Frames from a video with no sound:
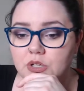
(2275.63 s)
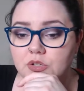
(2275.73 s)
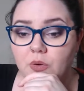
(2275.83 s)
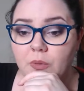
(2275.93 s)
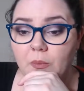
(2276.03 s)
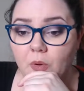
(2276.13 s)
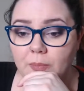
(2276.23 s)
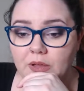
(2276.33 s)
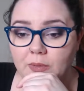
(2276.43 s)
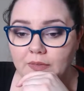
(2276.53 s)
So we
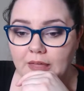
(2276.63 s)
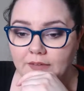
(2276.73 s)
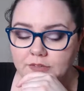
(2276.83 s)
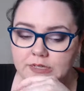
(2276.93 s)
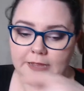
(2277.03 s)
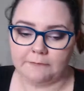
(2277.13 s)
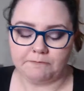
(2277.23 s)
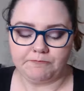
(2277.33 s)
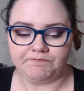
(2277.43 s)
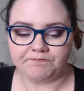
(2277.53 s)
won't be going live tonight.
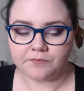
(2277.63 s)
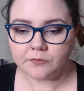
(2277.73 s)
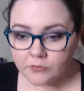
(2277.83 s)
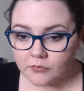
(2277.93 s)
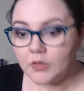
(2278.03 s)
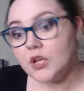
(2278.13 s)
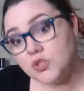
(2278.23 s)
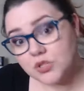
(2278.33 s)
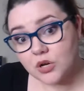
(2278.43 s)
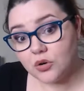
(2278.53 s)

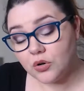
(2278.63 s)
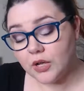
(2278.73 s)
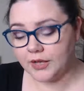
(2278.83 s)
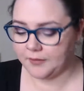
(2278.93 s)
So